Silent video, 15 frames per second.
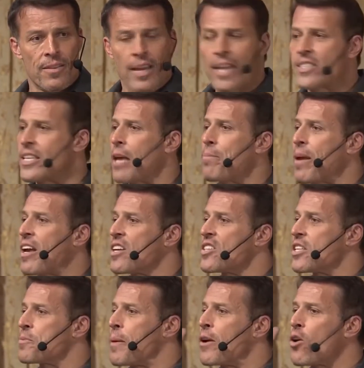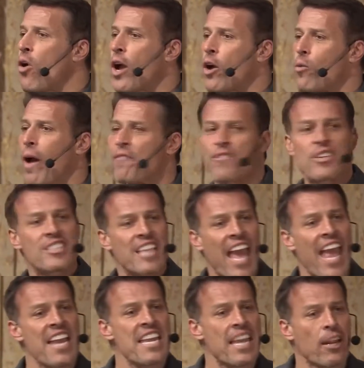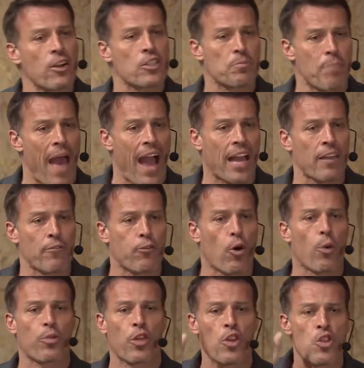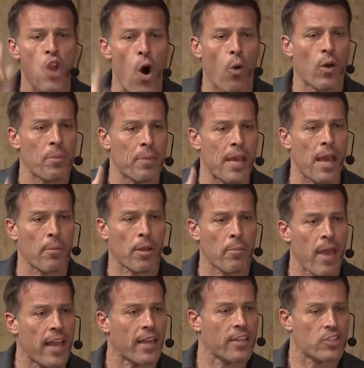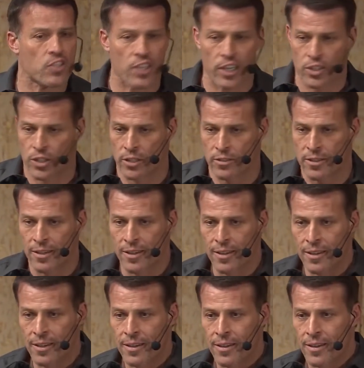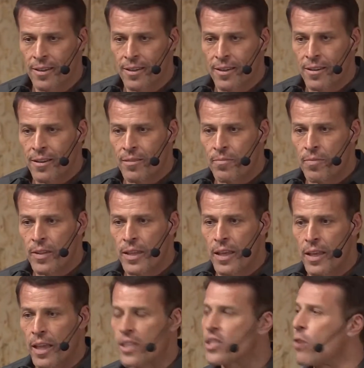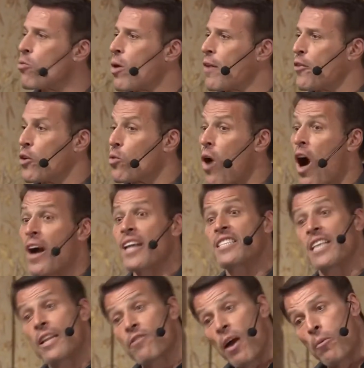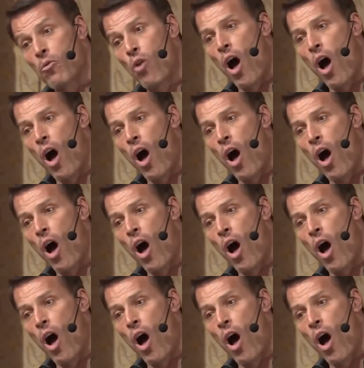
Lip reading: He said, because it's been going around for 10 years back and forth and no one being able to make a decision. He said, what if you're wrong? He said, if I'm